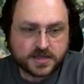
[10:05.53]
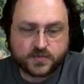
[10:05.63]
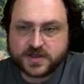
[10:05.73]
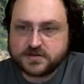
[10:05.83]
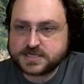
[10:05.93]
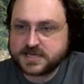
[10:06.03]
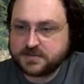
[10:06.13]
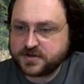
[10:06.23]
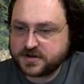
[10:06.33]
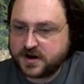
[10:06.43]
Did we lose the
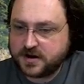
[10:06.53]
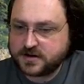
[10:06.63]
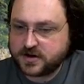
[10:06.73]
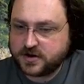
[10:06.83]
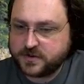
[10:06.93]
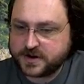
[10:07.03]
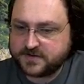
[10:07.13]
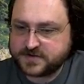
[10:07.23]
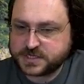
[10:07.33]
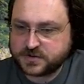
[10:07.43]
Temple Guard? Oh, we're going to
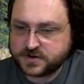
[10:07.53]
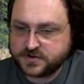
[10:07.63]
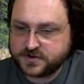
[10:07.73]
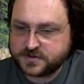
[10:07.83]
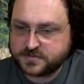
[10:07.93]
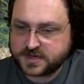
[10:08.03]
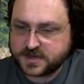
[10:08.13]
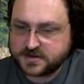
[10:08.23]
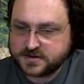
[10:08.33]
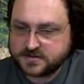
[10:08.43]
have to start recruiting them
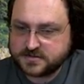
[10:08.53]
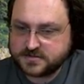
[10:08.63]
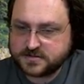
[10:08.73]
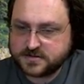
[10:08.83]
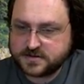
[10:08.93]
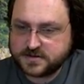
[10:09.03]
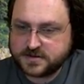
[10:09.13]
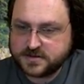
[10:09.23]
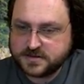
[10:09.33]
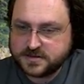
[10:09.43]
again.
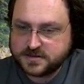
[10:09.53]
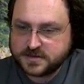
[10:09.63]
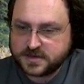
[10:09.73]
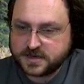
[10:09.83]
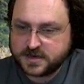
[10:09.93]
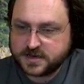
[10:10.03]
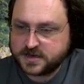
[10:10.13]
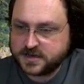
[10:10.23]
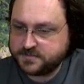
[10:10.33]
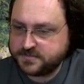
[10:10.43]
Aww.
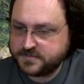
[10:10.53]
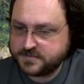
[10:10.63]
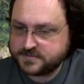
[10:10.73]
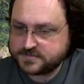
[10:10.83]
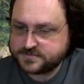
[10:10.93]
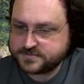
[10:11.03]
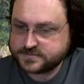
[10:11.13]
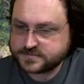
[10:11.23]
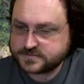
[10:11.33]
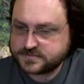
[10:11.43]
Um,
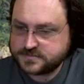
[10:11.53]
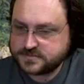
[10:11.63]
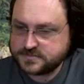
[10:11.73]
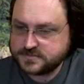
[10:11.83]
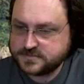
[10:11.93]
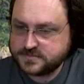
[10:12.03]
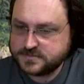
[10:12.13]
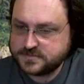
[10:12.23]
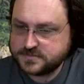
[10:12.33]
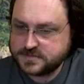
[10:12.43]

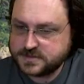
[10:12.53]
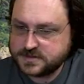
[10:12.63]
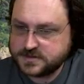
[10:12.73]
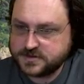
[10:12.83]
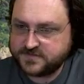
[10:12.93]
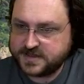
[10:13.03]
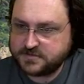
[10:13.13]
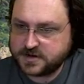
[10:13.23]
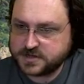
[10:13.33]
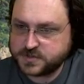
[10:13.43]
do you have a
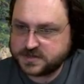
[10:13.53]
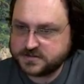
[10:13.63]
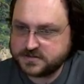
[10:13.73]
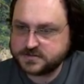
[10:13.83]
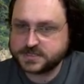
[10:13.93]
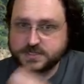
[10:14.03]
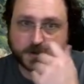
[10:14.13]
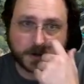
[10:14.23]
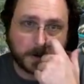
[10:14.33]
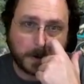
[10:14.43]
landmark as well? What's this
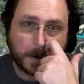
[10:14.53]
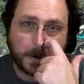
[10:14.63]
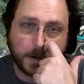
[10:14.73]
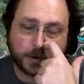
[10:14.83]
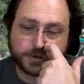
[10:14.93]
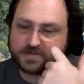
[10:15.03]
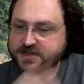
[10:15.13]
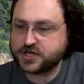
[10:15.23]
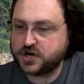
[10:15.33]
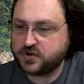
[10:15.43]
one? Oh, the
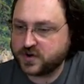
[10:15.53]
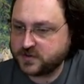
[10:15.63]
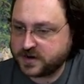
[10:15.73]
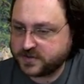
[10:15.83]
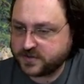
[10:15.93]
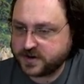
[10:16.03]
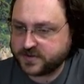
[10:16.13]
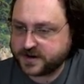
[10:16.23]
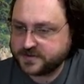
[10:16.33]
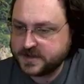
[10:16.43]
plateau. Right, right, right, right,
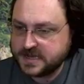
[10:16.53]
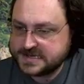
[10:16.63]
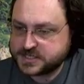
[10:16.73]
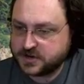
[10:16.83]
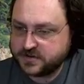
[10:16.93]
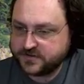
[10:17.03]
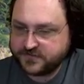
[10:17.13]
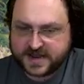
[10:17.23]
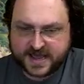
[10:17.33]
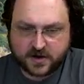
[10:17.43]
right. So,
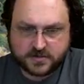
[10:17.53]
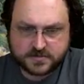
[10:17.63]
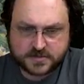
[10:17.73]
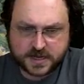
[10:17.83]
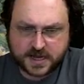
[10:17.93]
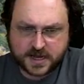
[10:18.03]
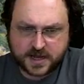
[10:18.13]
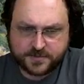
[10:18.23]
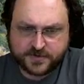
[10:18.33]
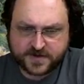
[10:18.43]
for now,
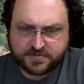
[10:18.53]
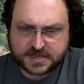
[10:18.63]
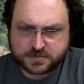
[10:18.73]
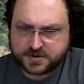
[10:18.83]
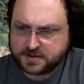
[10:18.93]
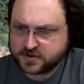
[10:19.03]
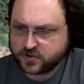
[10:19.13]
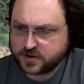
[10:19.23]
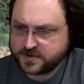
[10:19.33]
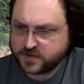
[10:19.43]
um, you've got plus one public
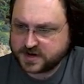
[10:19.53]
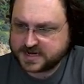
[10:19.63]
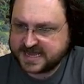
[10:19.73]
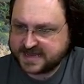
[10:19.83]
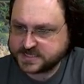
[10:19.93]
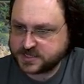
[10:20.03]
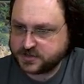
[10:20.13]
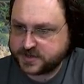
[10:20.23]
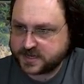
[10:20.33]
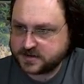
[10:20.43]
order. I mean, we're not taxing
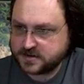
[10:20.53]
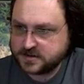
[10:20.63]
you yet.